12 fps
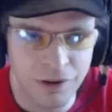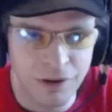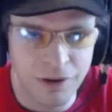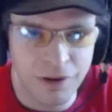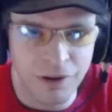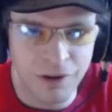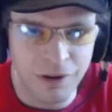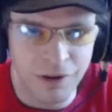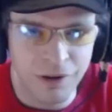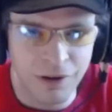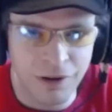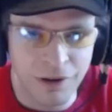
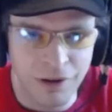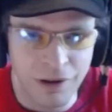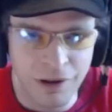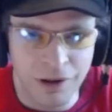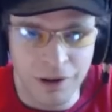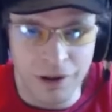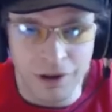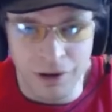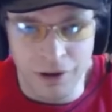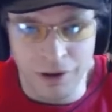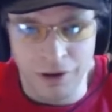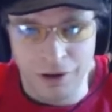(no one is talking)